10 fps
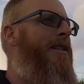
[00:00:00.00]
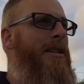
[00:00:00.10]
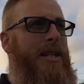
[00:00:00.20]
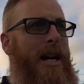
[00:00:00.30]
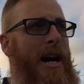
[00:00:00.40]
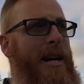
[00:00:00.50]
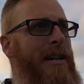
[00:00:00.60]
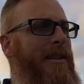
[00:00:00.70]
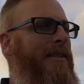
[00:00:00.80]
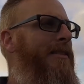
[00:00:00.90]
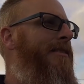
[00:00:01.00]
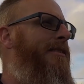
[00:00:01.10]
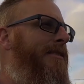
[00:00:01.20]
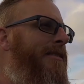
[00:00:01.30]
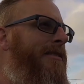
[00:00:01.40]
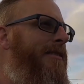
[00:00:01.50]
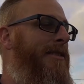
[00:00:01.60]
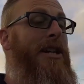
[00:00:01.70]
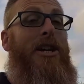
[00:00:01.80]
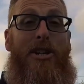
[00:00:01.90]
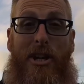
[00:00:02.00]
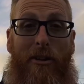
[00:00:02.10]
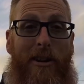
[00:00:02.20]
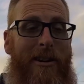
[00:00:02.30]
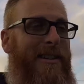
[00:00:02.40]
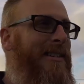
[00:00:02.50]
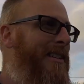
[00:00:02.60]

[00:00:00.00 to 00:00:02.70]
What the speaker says: the side, the interior.